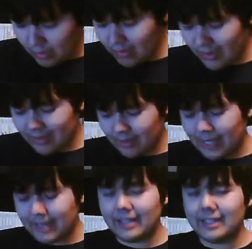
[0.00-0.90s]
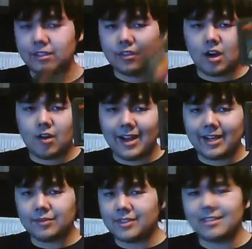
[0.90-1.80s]
don't know anything about it, and then Star
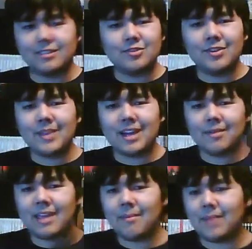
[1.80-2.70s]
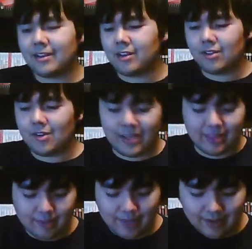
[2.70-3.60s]
Raiders, which is an extremely common game, but I don't know
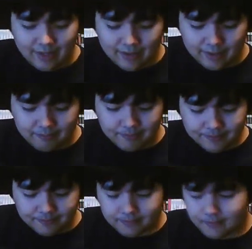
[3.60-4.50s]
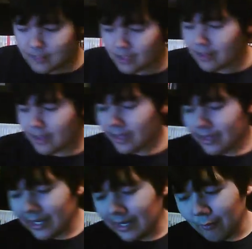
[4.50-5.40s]
anything about it either.
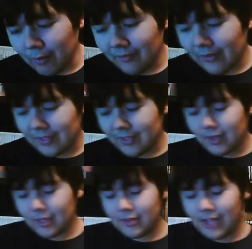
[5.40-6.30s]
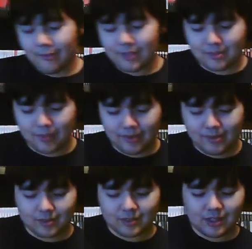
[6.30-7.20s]
Then one 5200 game, which is probably
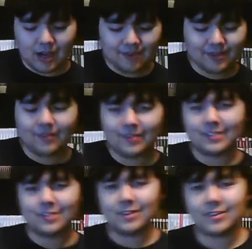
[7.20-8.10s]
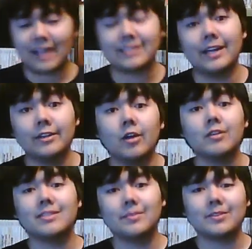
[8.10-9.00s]
the most common 5200. Actually, I
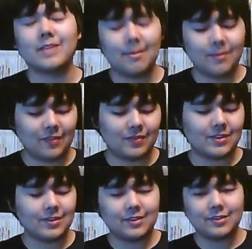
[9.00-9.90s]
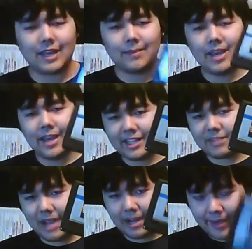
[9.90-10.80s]
know it's the most common 5200 game.
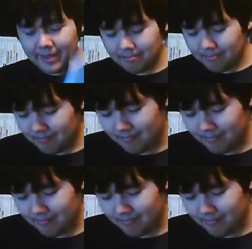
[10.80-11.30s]
That's Pac-Man.